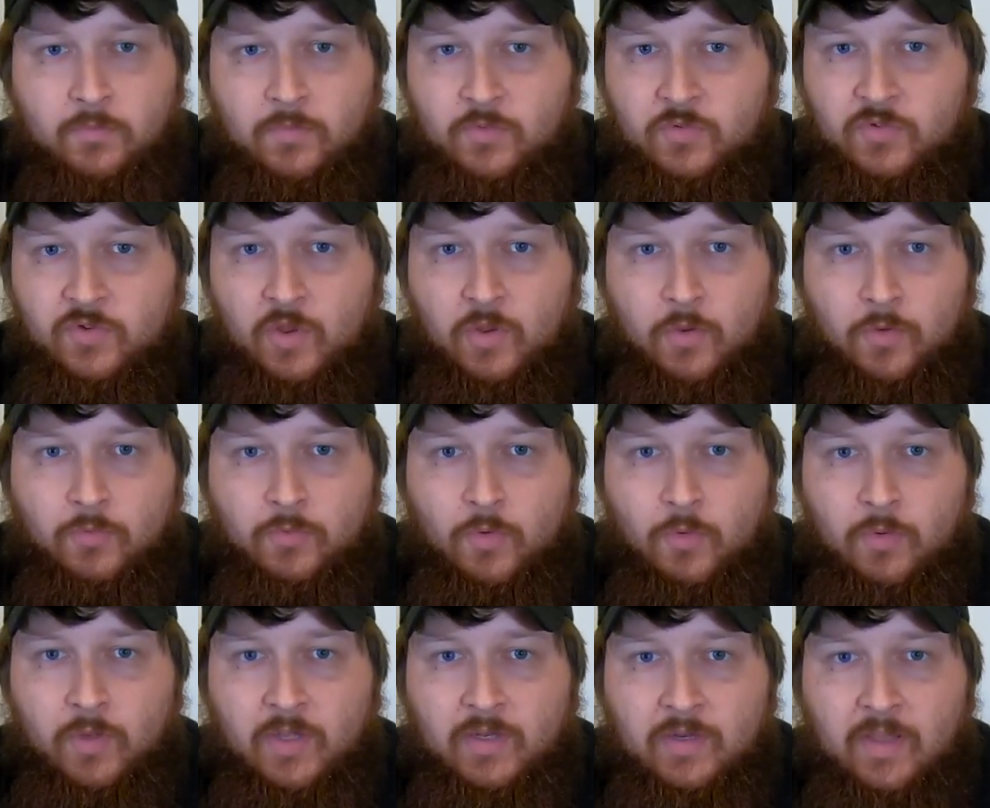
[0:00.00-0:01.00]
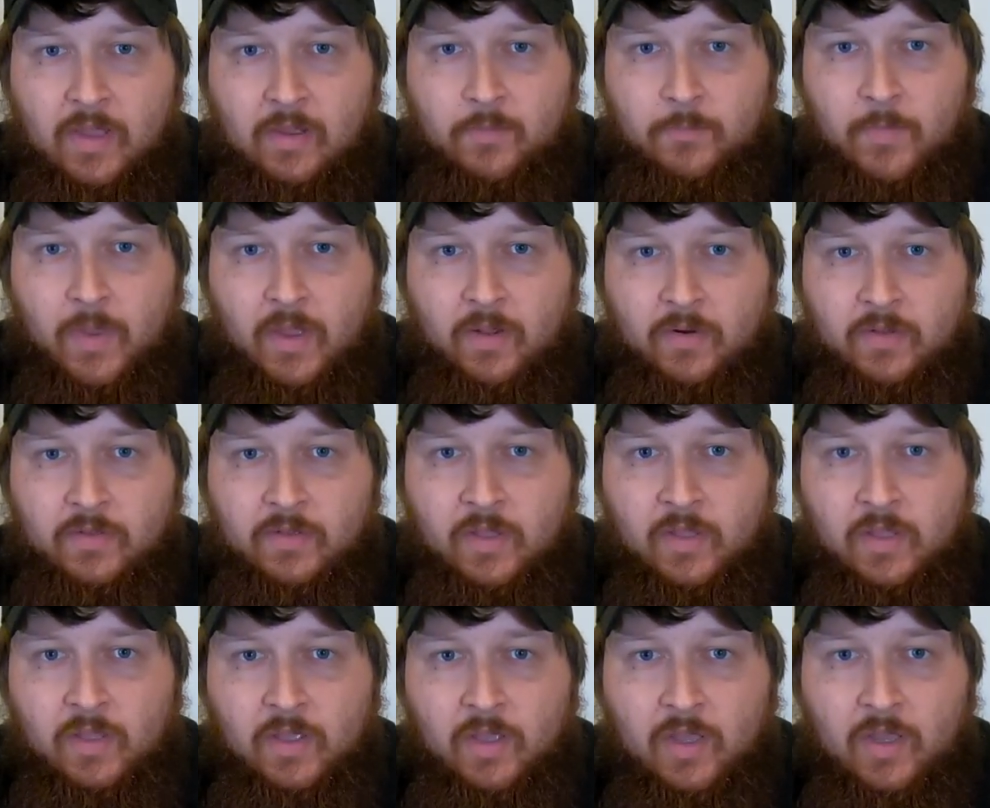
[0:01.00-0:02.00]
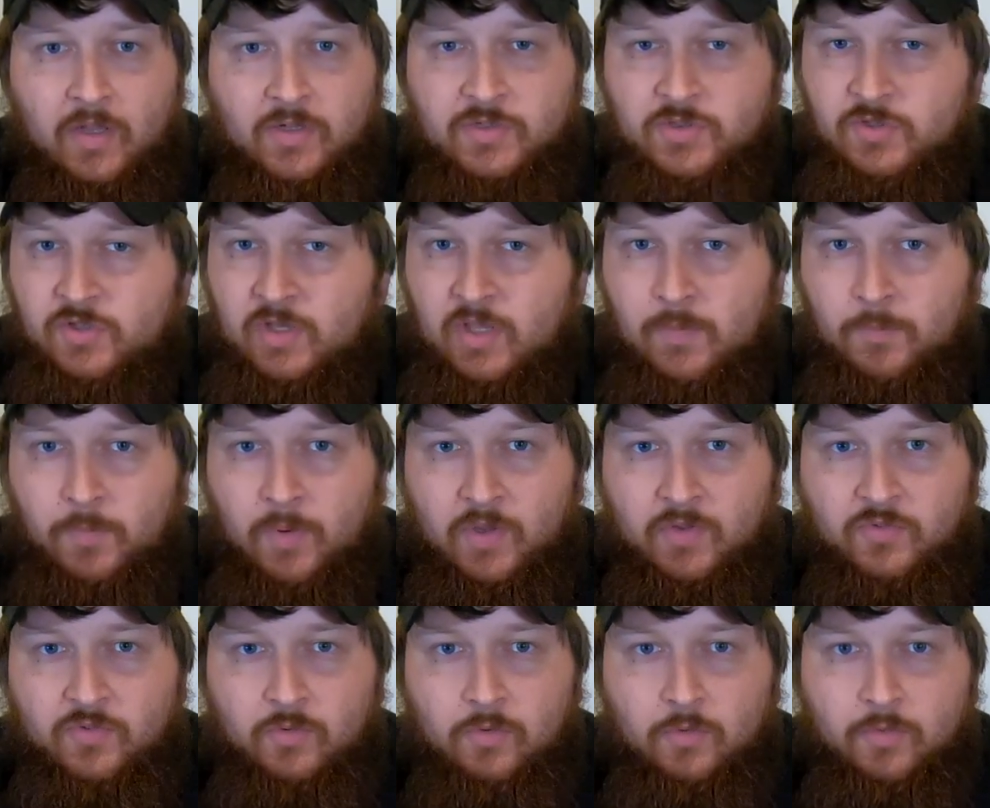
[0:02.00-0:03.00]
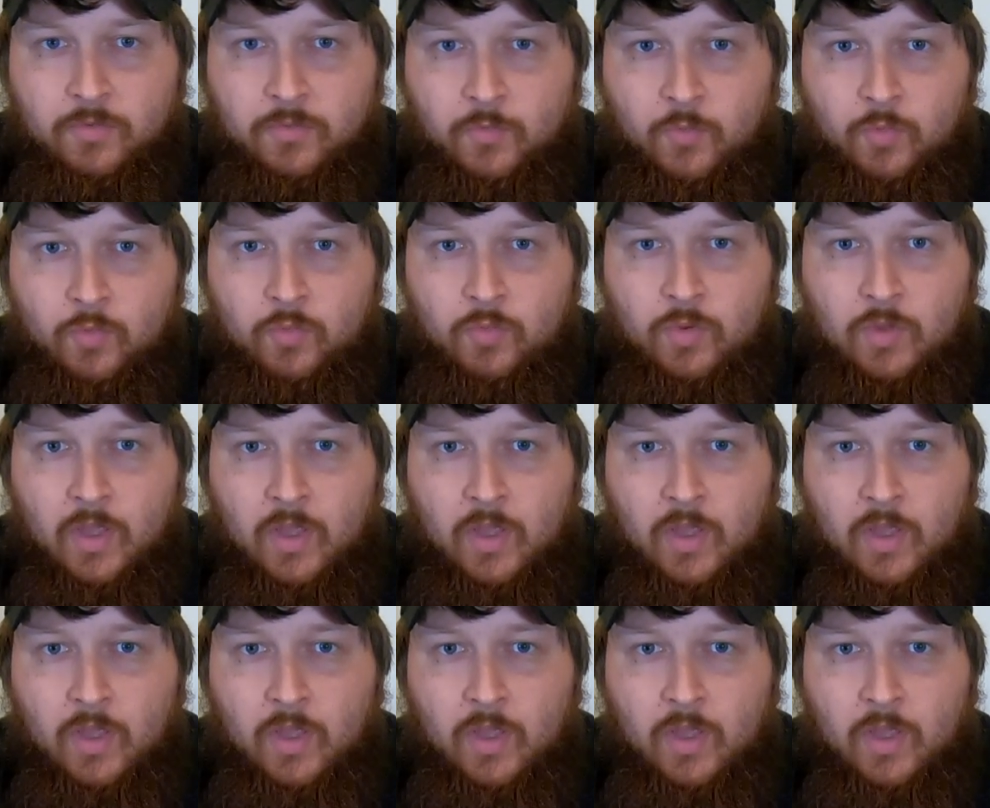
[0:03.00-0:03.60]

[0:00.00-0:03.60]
So don't get down about it. Just keep pressing on through.